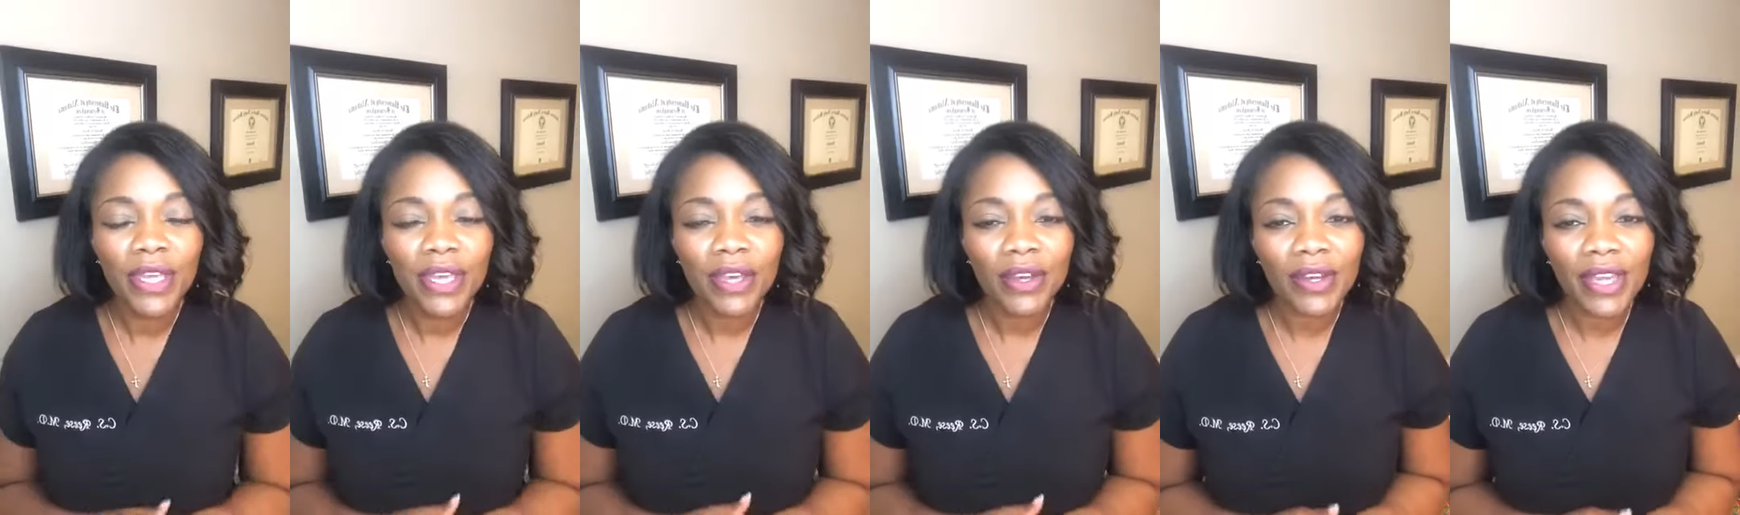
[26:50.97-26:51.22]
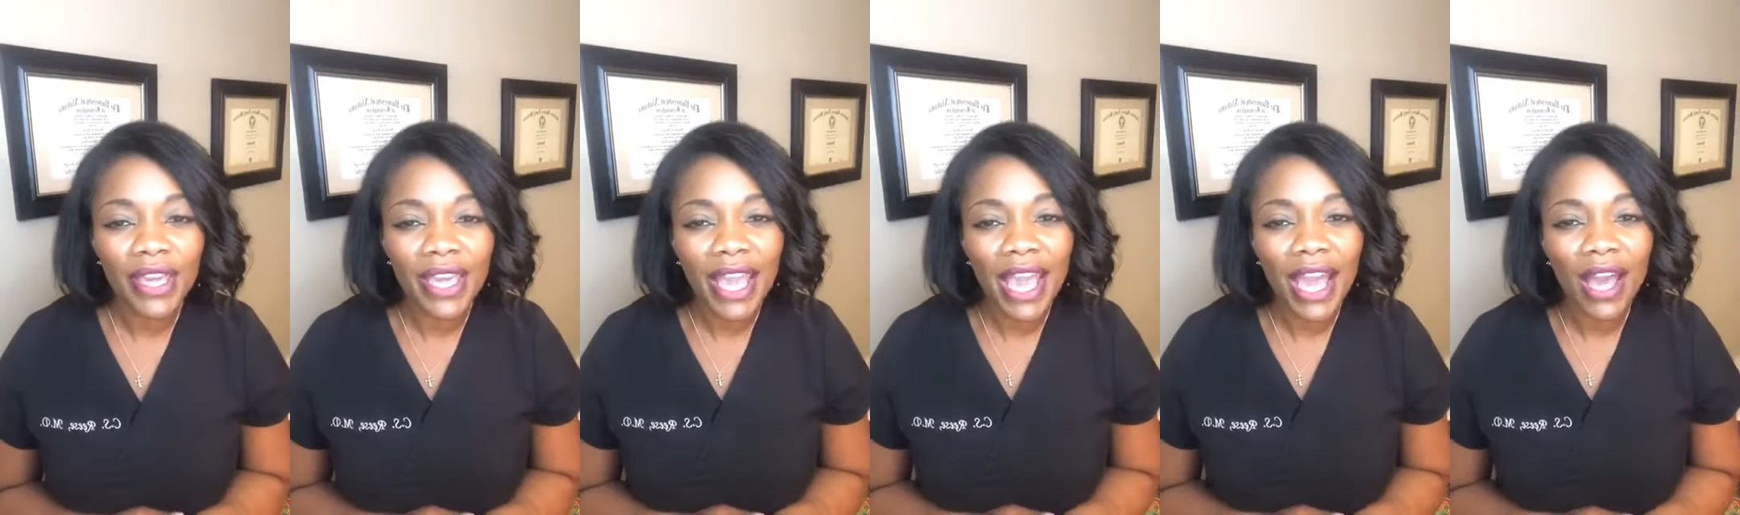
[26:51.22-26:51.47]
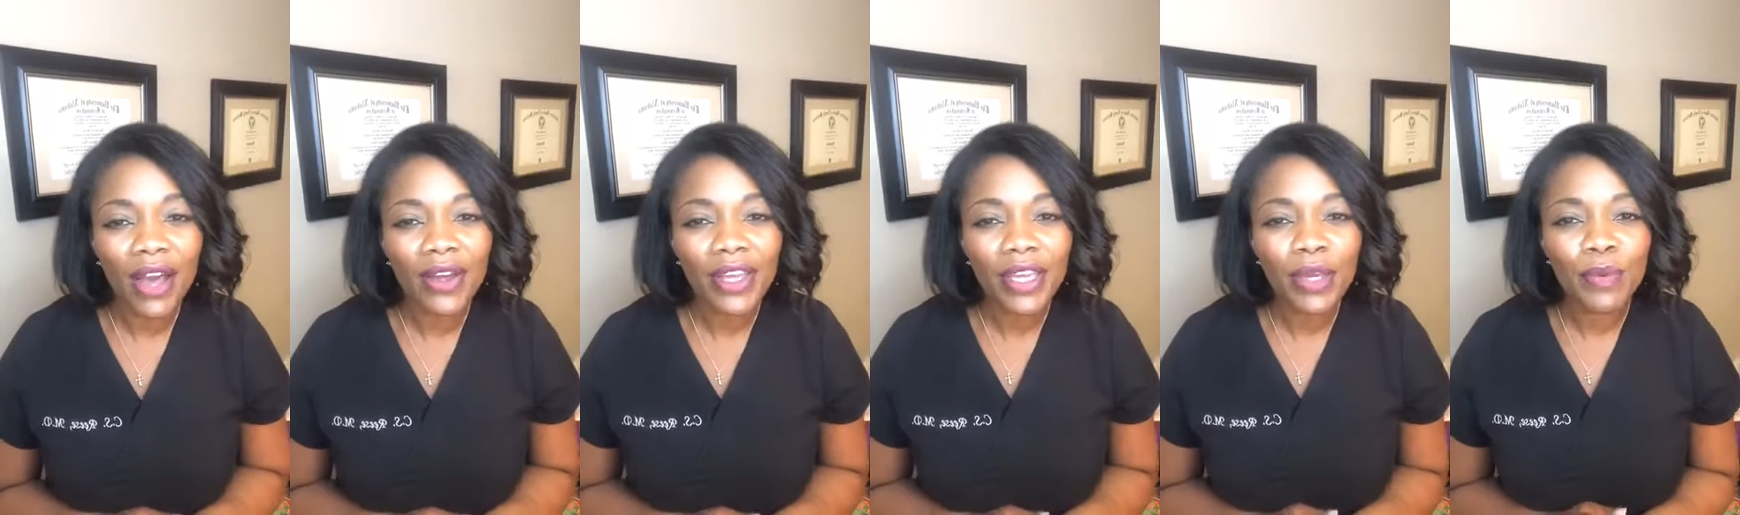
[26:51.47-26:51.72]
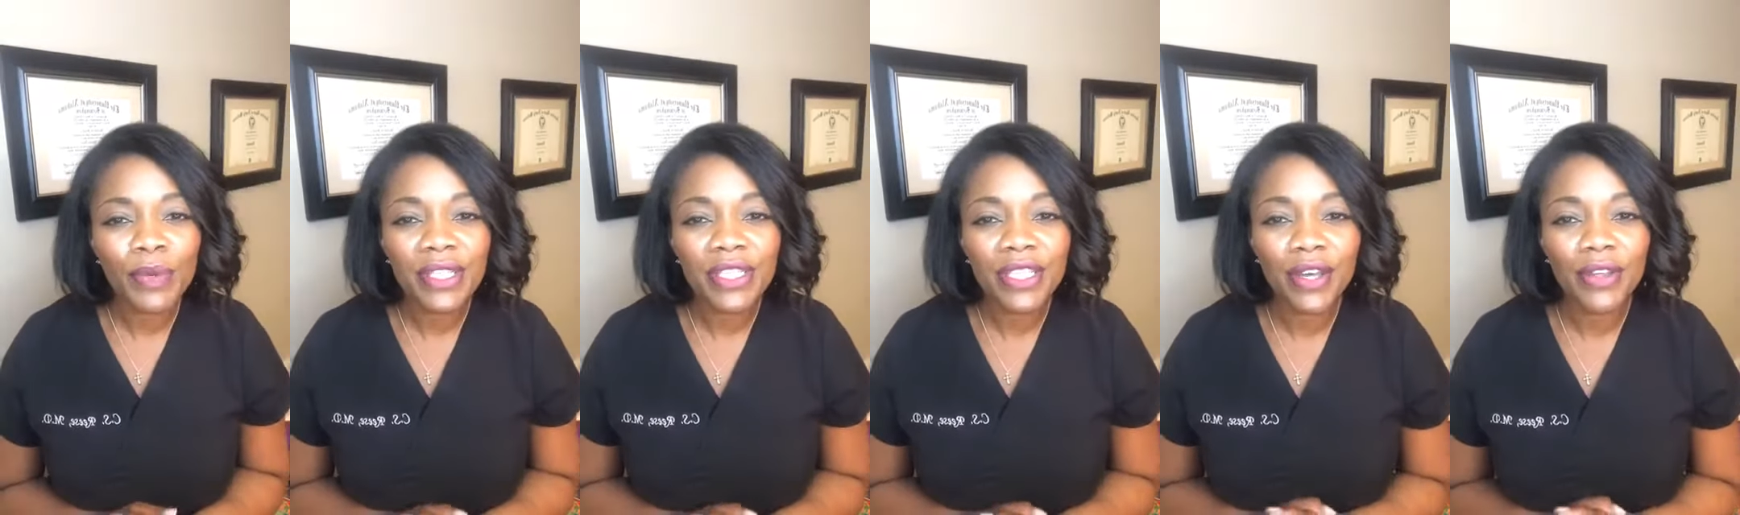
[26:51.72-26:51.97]
Okay. How can
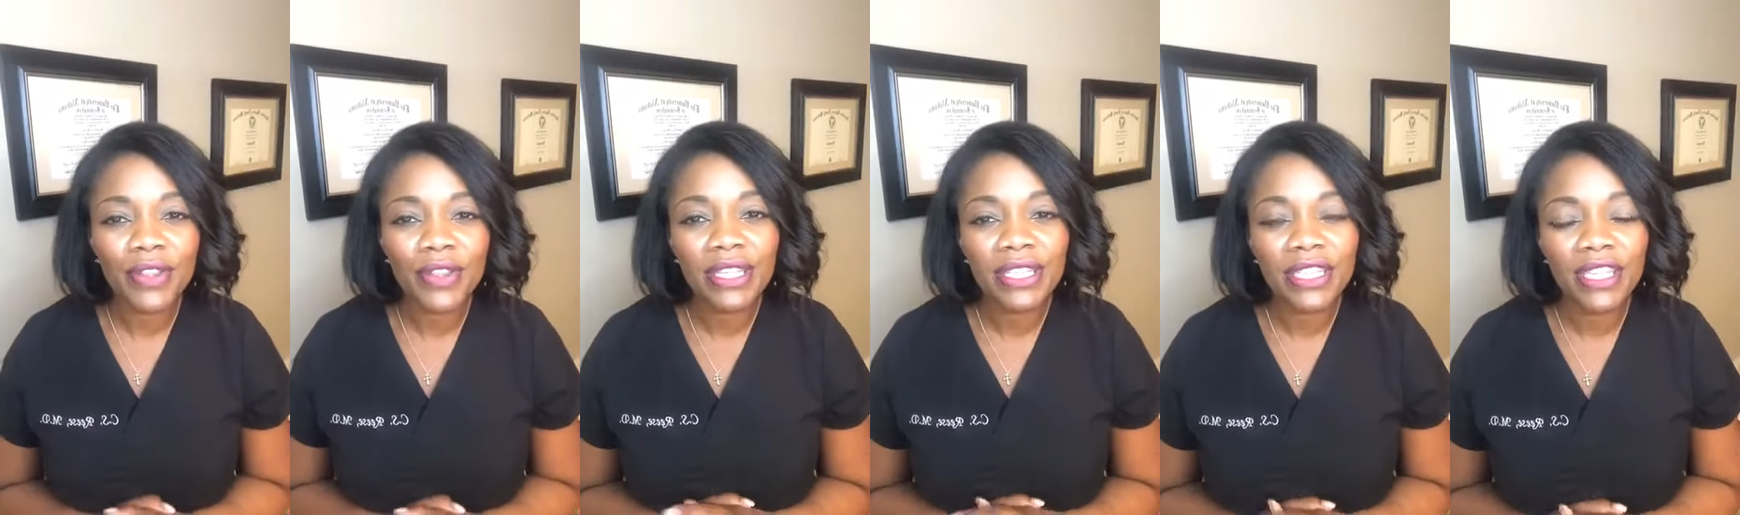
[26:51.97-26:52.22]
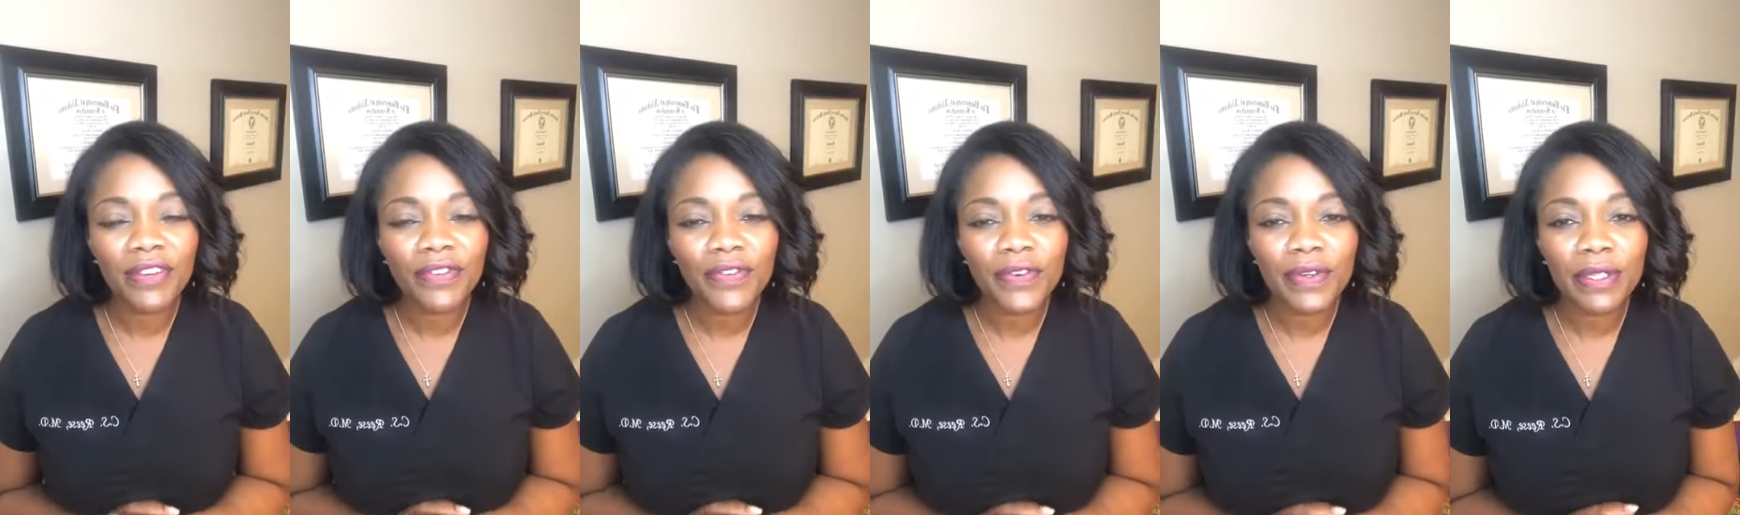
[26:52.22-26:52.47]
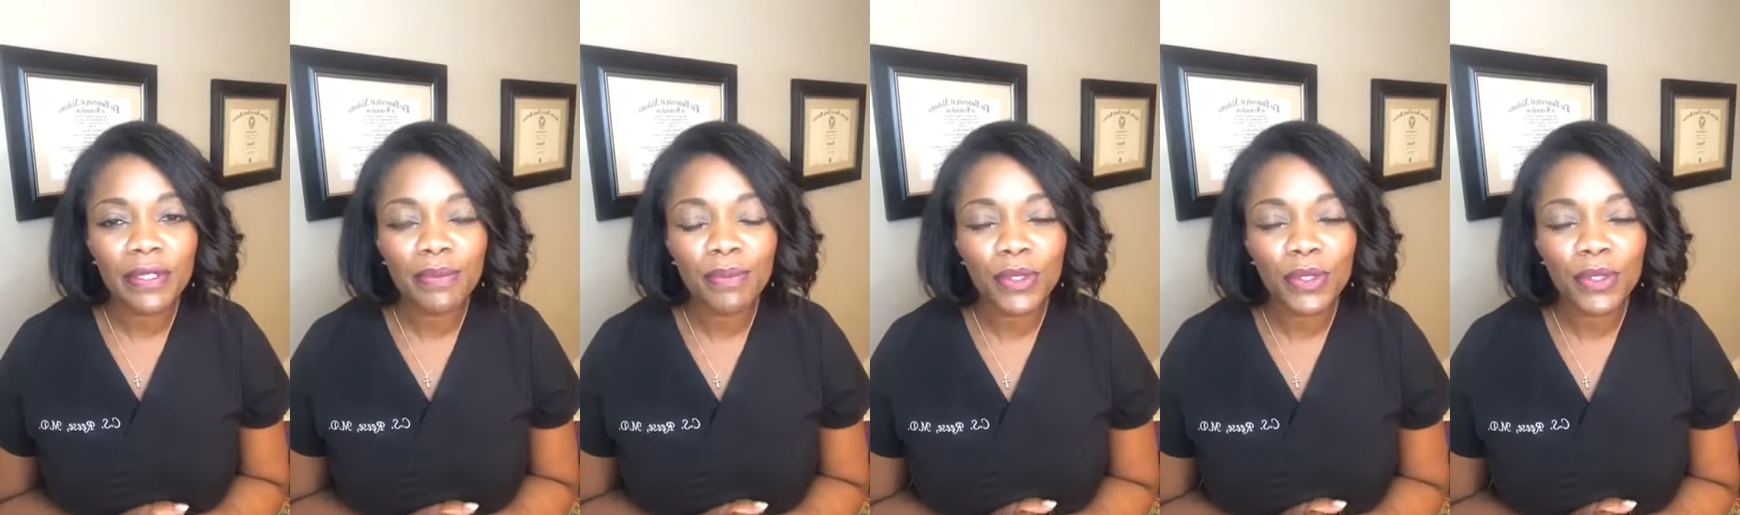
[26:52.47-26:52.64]
we tell the difference